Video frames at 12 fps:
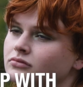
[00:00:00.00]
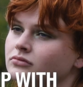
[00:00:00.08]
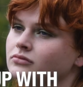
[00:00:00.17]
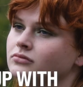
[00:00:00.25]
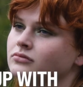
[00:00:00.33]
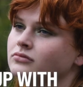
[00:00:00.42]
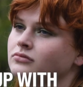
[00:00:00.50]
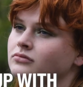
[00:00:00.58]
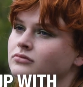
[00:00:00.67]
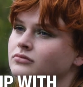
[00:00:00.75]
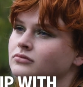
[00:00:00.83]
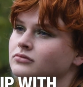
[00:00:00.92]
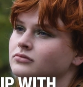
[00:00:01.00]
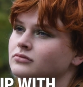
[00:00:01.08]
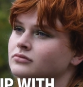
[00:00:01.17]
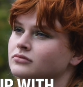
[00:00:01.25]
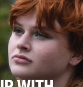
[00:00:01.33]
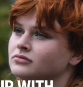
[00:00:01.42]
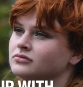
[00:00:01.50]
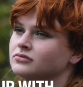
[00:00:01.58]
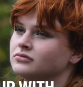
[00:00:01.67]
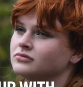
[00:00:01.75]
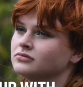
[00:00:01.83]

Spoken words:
No one is speaking in this clip.